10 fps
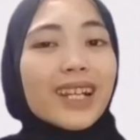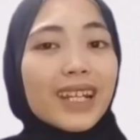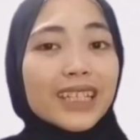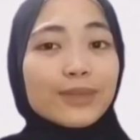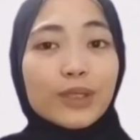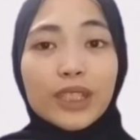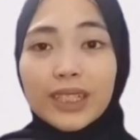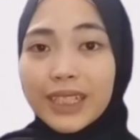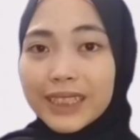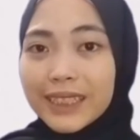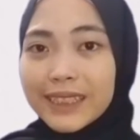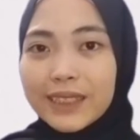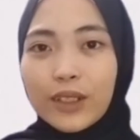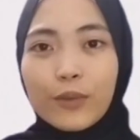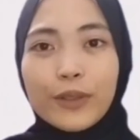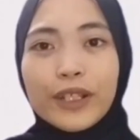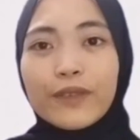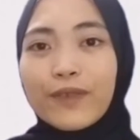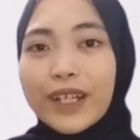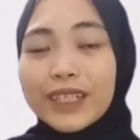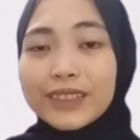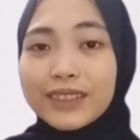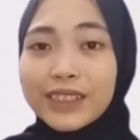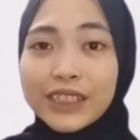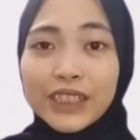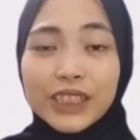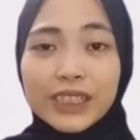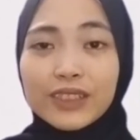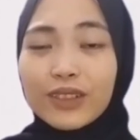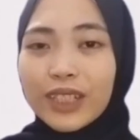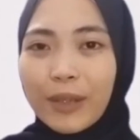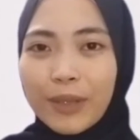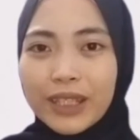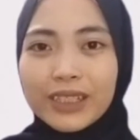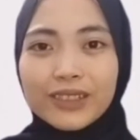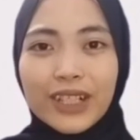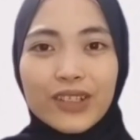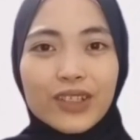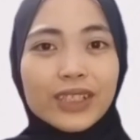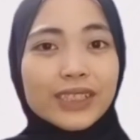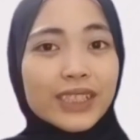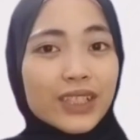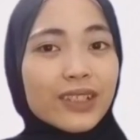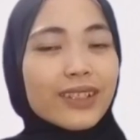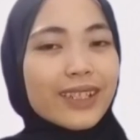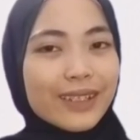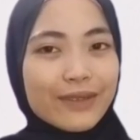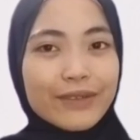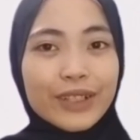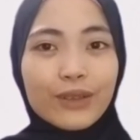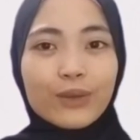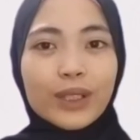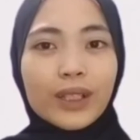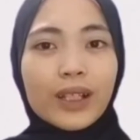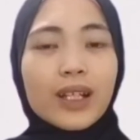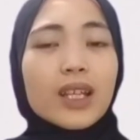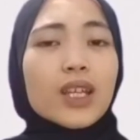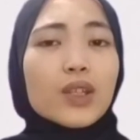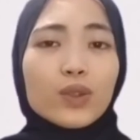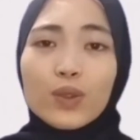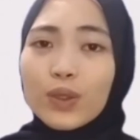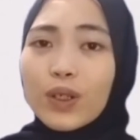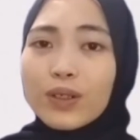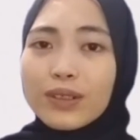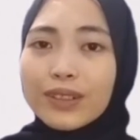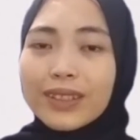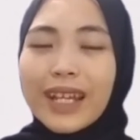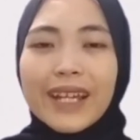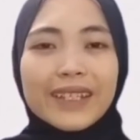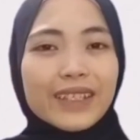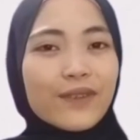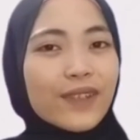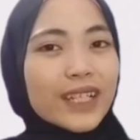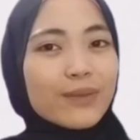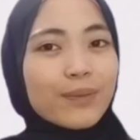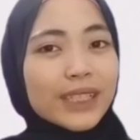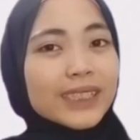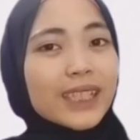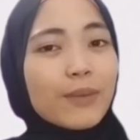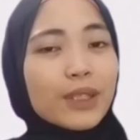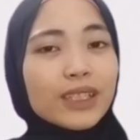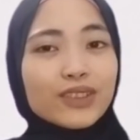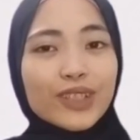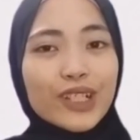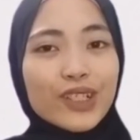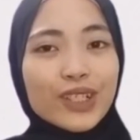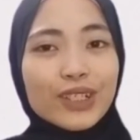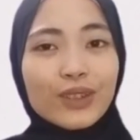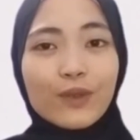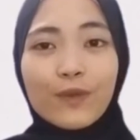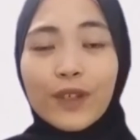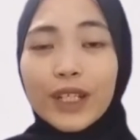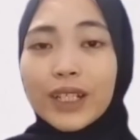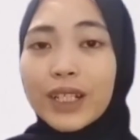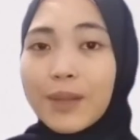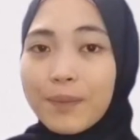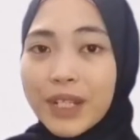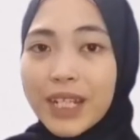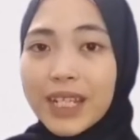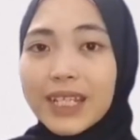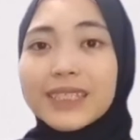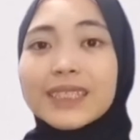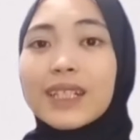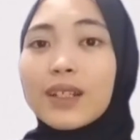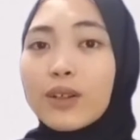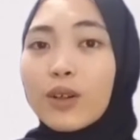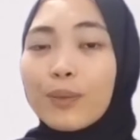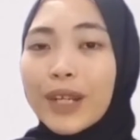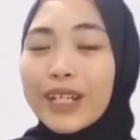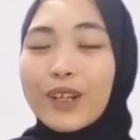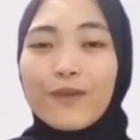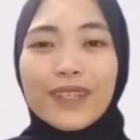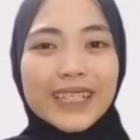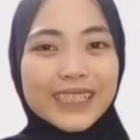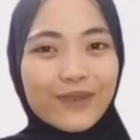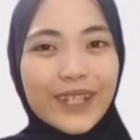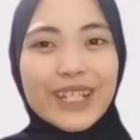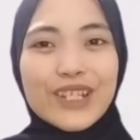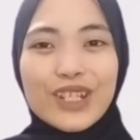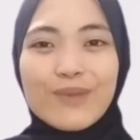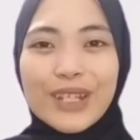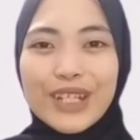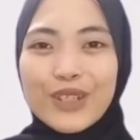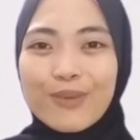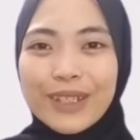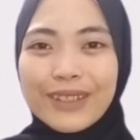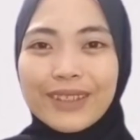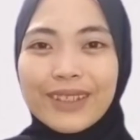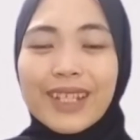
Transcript: Last but not least is corporate finance decisions on capital structure decision in the real world. To conclude, identify the best capital structure to fund a company is a core part of its financial management.